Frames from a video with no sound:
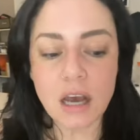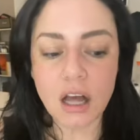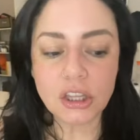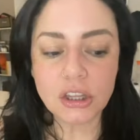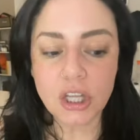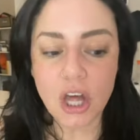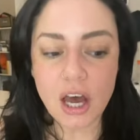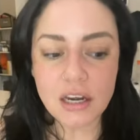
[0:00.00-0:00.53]
a
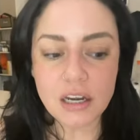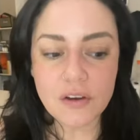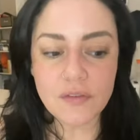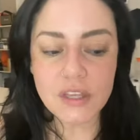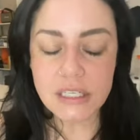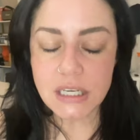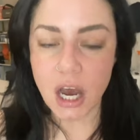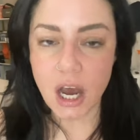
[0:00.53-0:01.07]
lot of
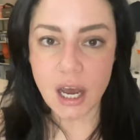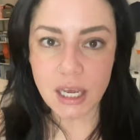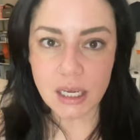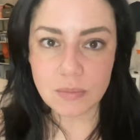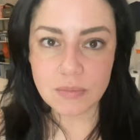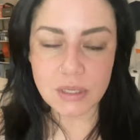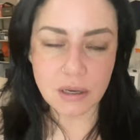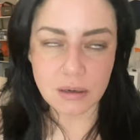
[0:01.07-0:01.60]
the
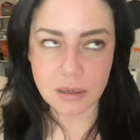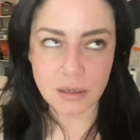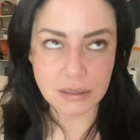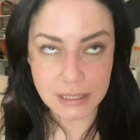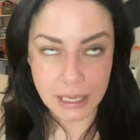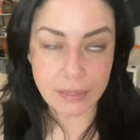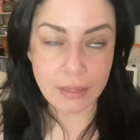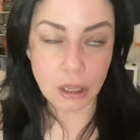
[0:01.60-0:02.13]
times, I know I
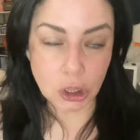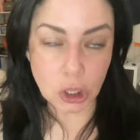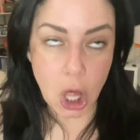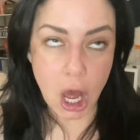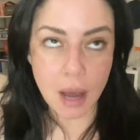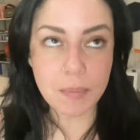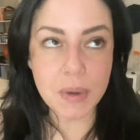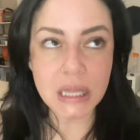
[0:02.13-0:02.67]
say a
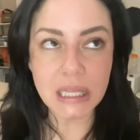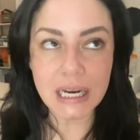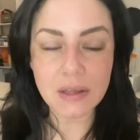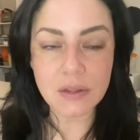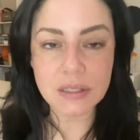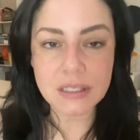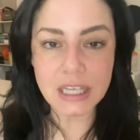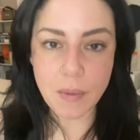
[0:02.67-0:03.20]
lot, but like
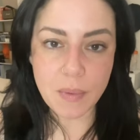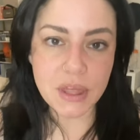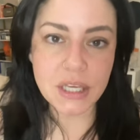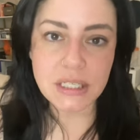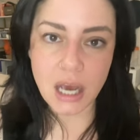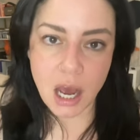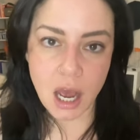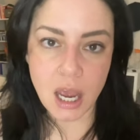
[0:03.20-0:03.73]
some of the
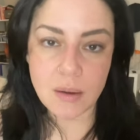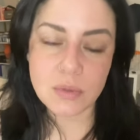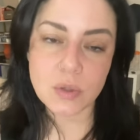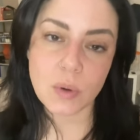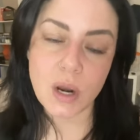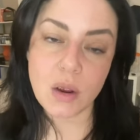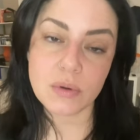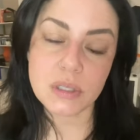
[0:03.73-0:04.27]
times when
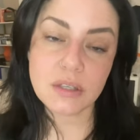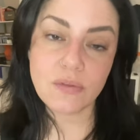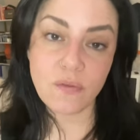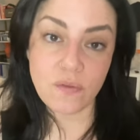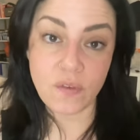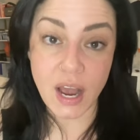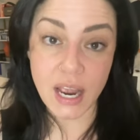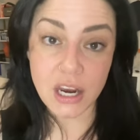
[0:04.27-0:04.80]
I was
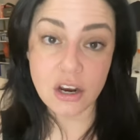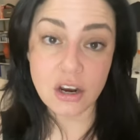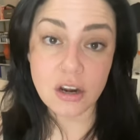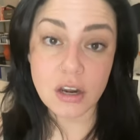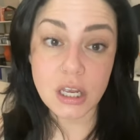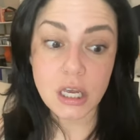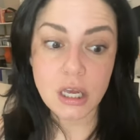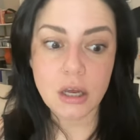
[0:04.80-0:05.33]

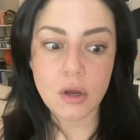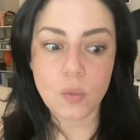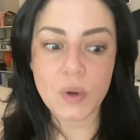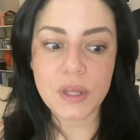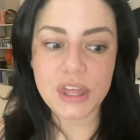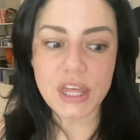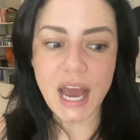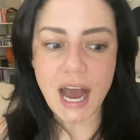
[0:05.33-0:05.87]
fired
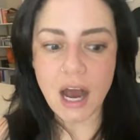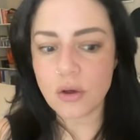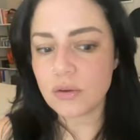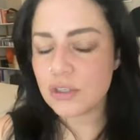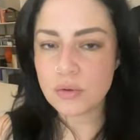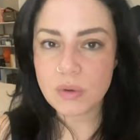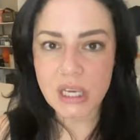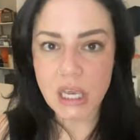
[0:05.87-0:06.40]
without
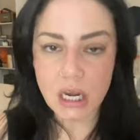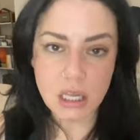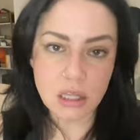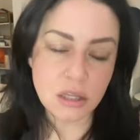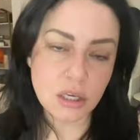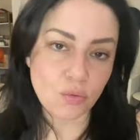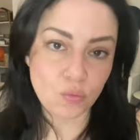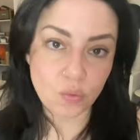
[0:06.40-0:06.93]
doing
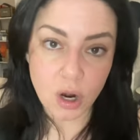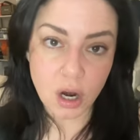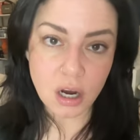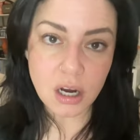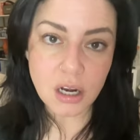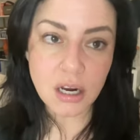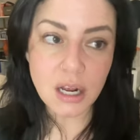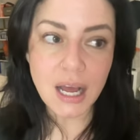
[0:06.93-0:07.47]
anything
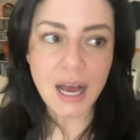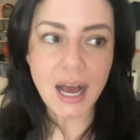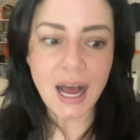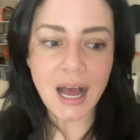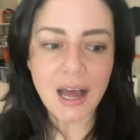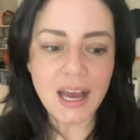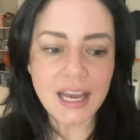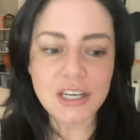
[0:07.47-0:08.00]
wrong,
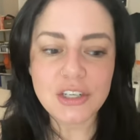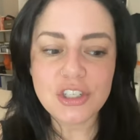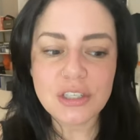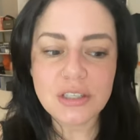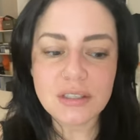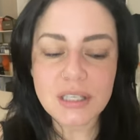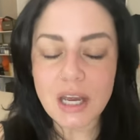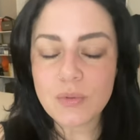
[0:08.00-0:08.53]
I
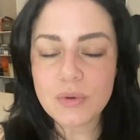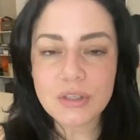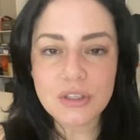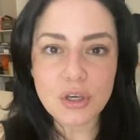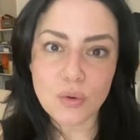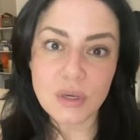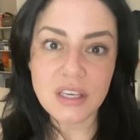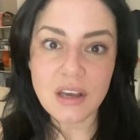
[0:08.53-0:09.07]
just, I was
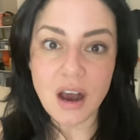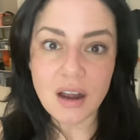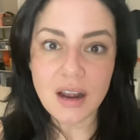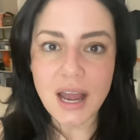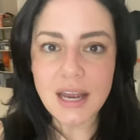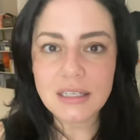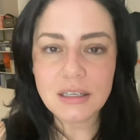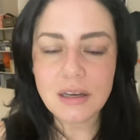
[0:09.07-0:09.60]
so young,
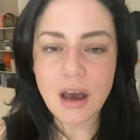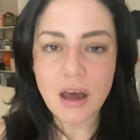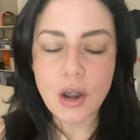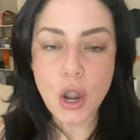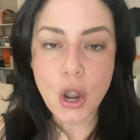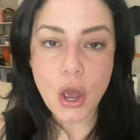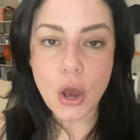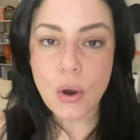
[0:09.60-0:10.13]
I did not
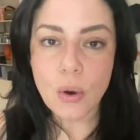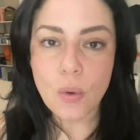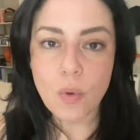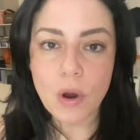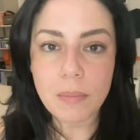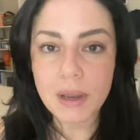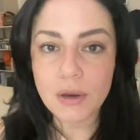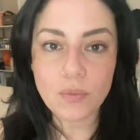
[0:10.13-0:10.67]
know
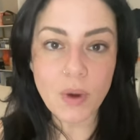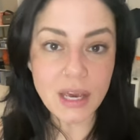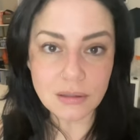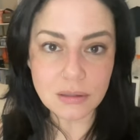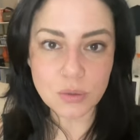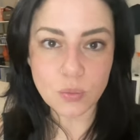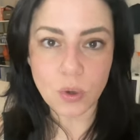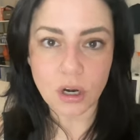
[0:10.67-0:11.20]
what my
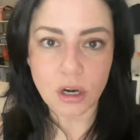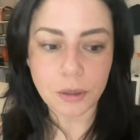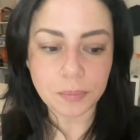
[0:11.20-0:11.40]
rights were